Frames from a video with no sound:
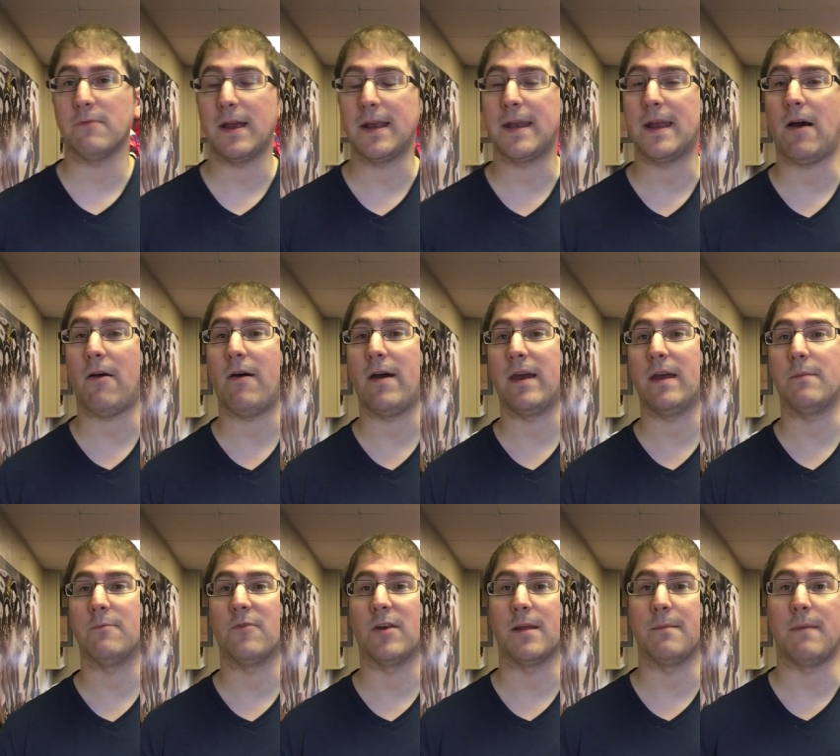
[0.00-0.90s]
Right now I
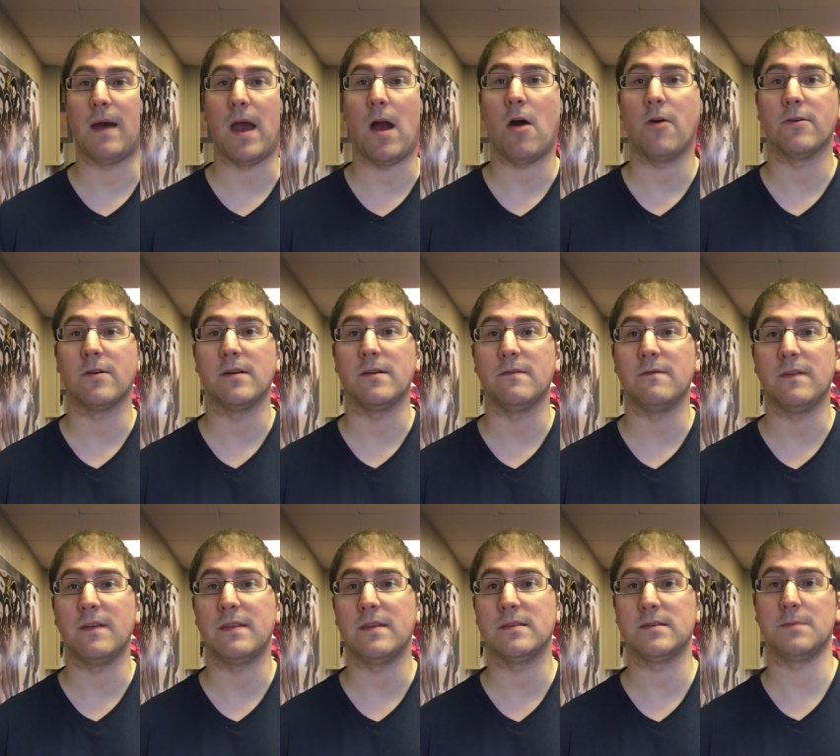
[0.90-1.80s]
am running my
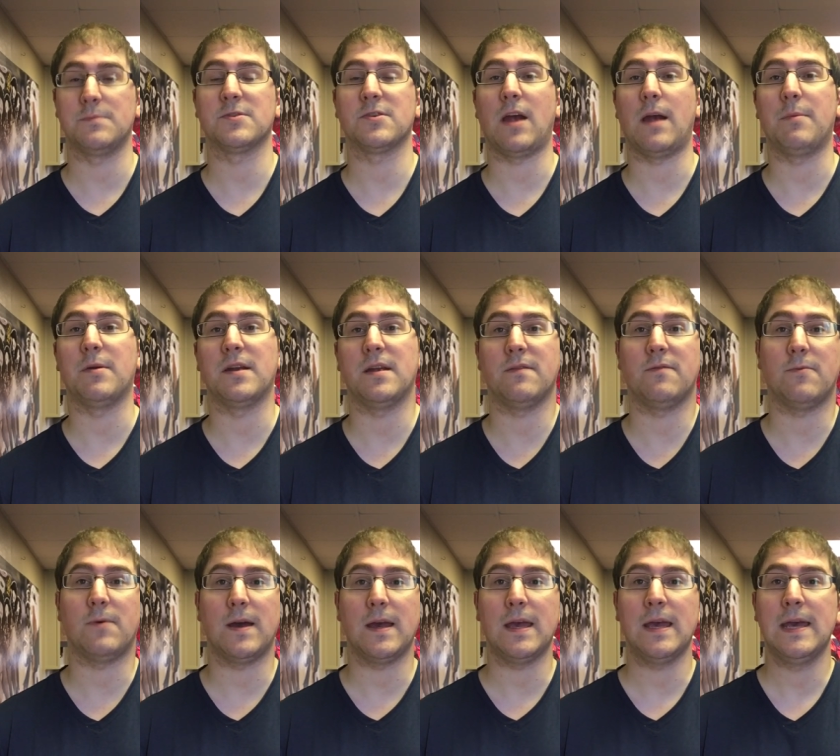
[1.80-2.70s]
150 subscriber
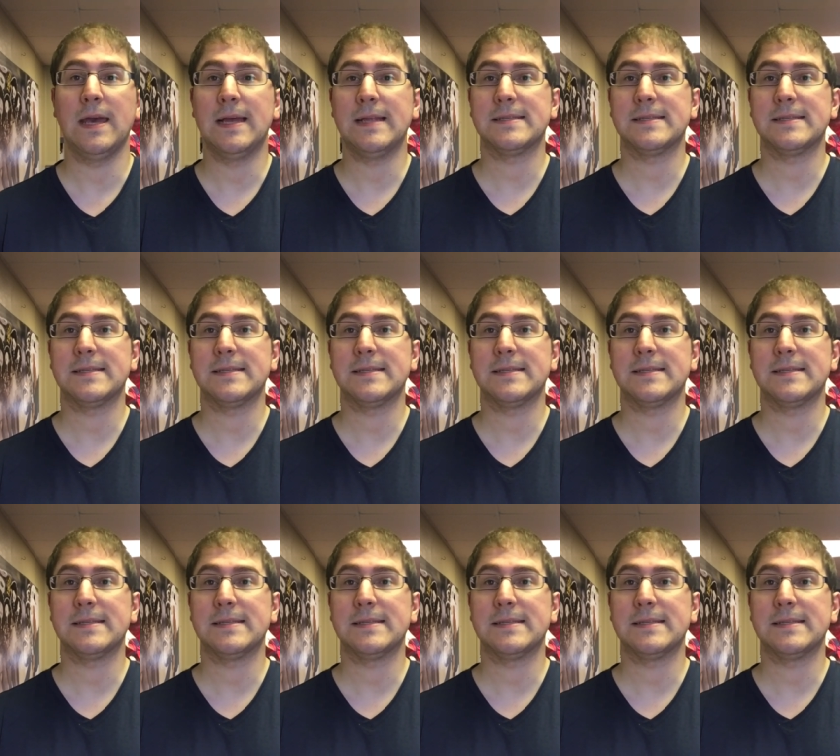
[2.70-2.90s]
giveaway.